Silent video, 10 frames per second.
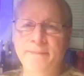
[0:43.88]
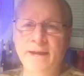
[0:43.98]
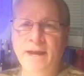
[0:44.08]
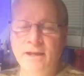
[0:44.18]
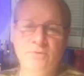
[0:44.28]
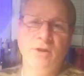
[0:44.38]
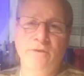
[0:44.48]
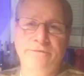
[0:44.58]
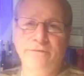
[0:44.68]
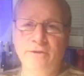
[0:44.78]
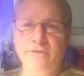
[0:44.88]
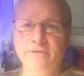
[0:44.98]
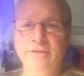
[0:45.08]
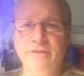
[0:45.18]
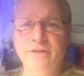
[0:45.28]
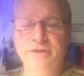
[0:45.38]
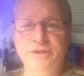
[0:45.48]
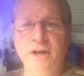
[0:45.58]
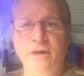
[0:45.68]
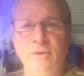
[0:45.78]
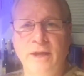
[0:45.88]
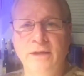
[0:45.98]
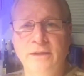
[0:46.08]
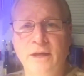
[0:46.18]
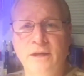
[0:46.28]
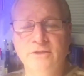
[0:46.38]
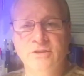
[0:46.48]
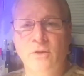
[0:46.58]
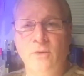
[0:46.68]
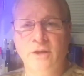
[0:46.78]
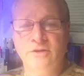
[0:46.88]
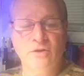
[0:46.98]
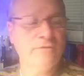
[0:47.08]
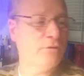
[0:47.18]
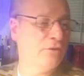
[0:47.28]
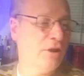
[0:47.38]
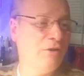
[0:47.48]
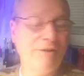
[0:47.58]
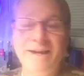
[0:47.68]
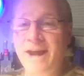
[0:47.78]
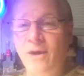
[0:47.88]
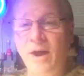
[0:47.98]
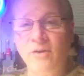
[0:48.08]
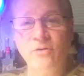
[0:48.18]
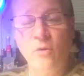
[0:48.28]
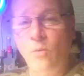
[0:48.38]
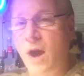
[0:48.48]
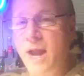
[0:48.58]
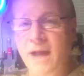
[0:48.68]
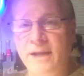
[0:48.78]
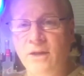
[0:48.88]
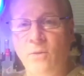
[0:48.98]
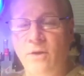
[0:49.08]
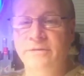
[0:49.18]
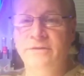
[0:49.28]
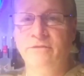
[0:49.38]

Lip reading: as we go further into the show and so on and so forth. Right now, I don't know why I didn't go over to the